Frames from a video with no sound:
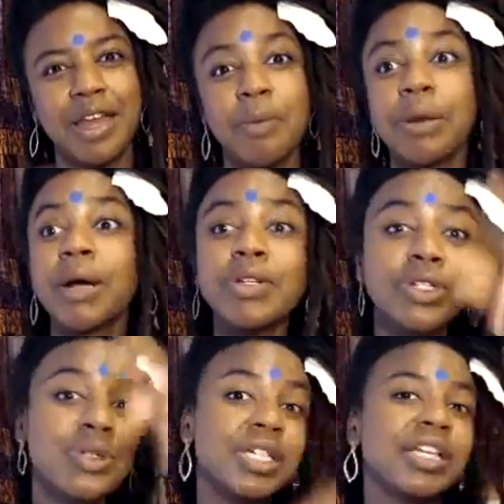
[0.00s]
But I was
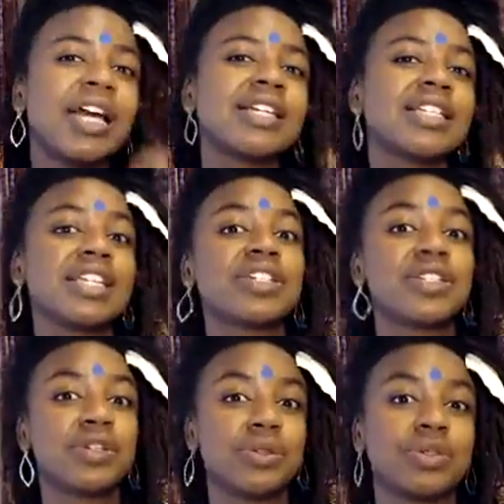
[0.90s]
using that as an
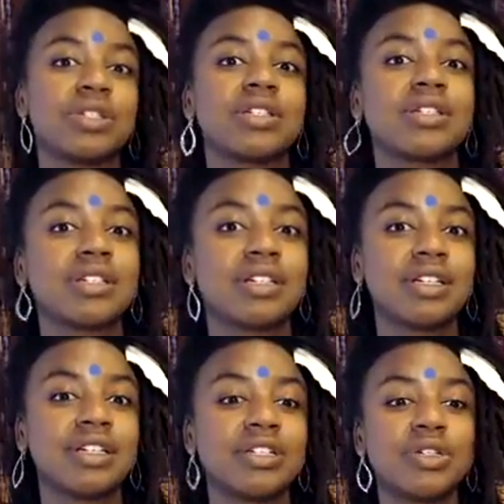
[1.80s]
excuse
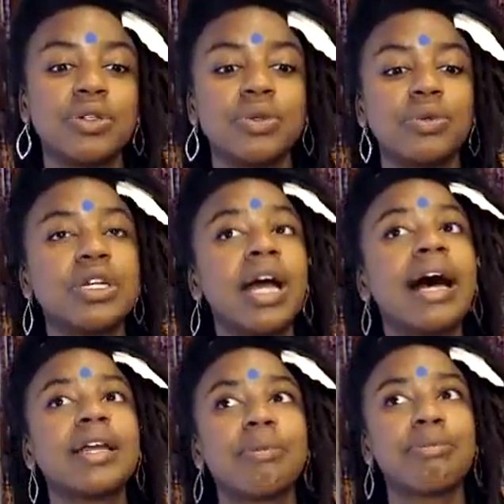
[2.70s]
to
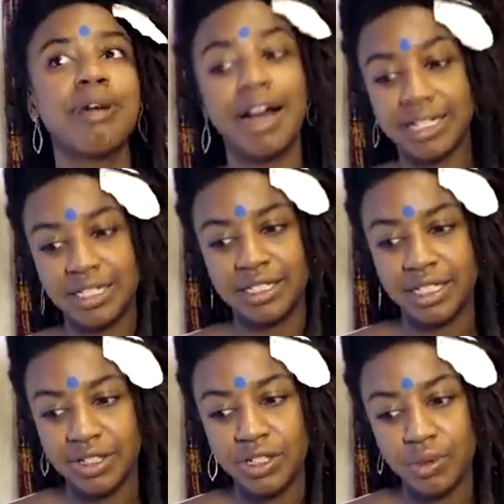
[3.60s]
not practice
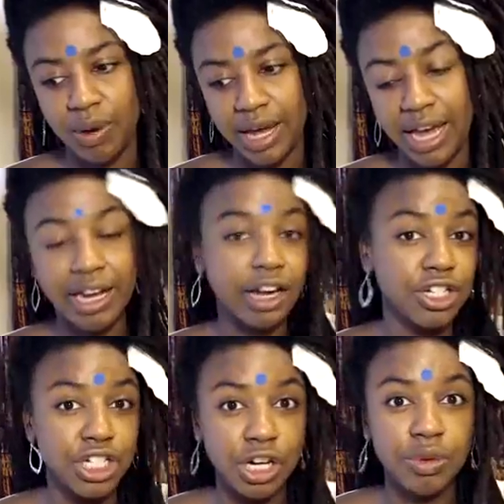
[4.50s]
in this way and not
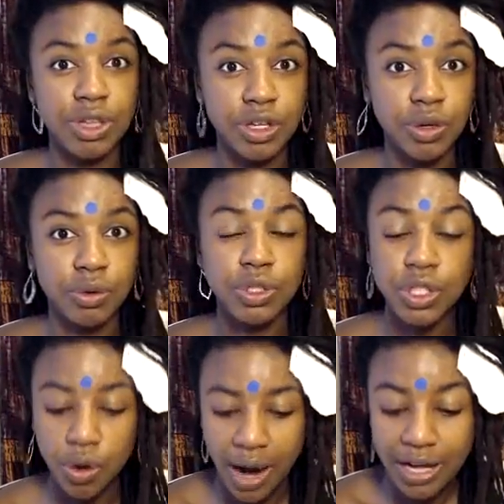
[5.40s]
share with you.
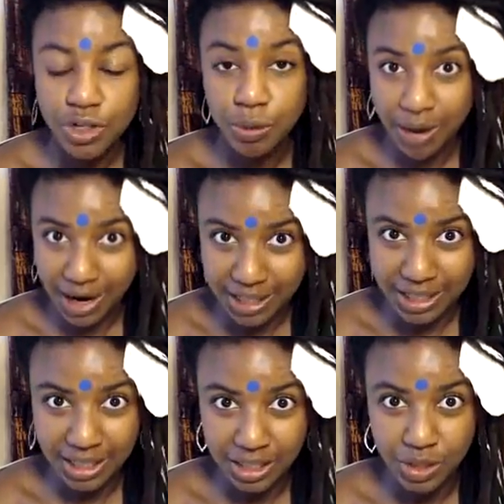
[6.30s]
So as you're
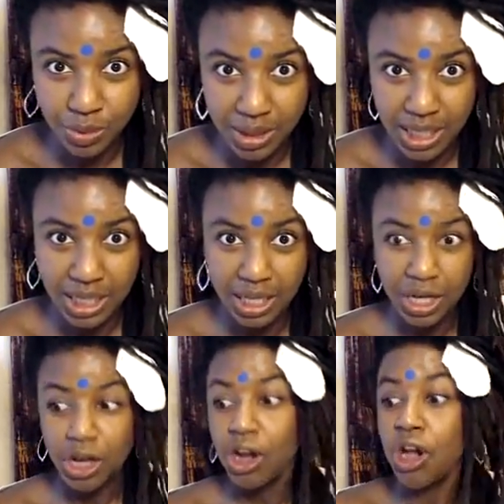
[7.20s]
practicing this week,
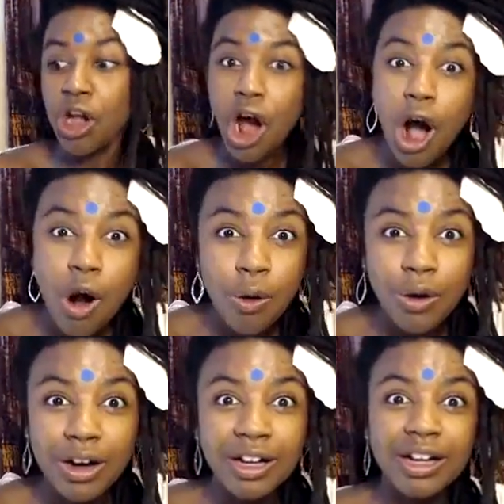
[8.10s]
know
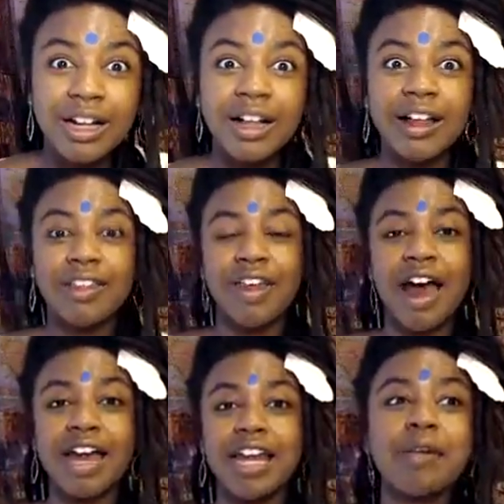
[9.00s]

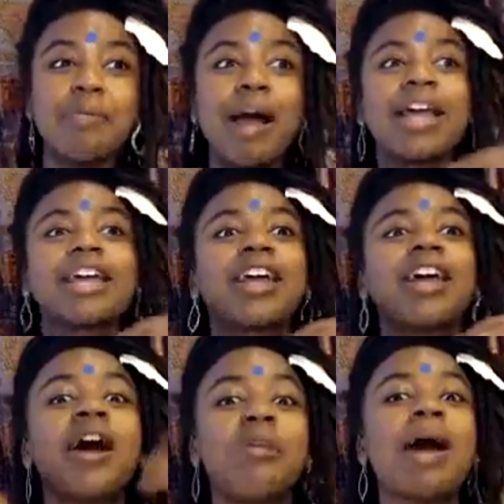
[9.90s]
that it might
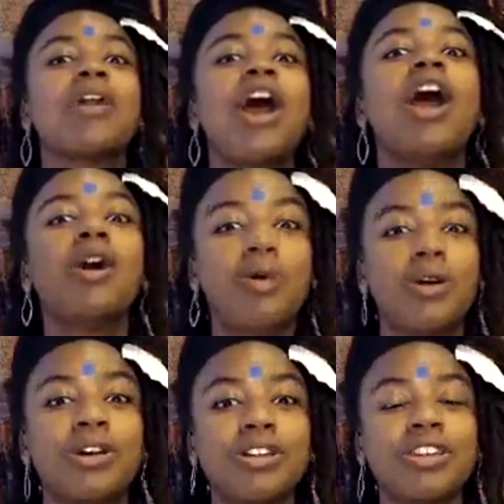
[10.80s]
come out
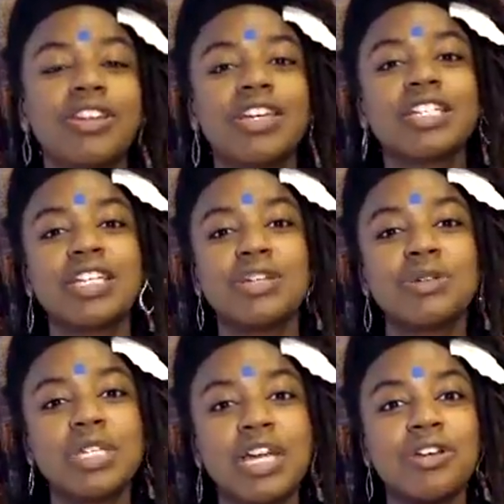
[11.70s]
awkward, the things that you
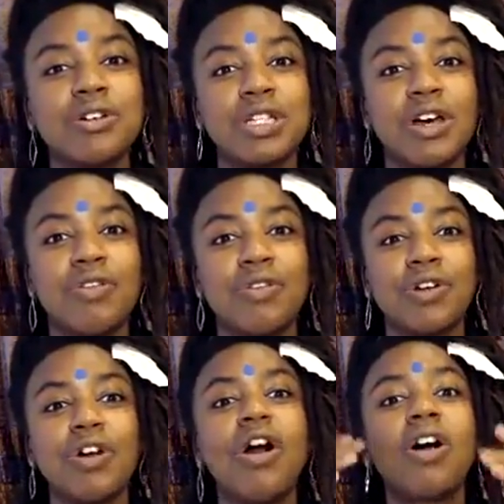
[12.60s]
say to yourself when
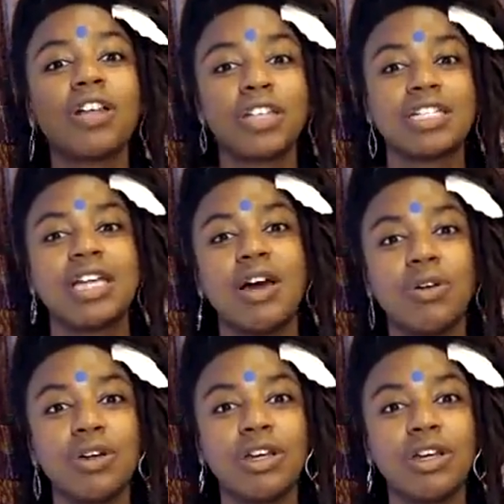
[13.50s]
you're calling this out,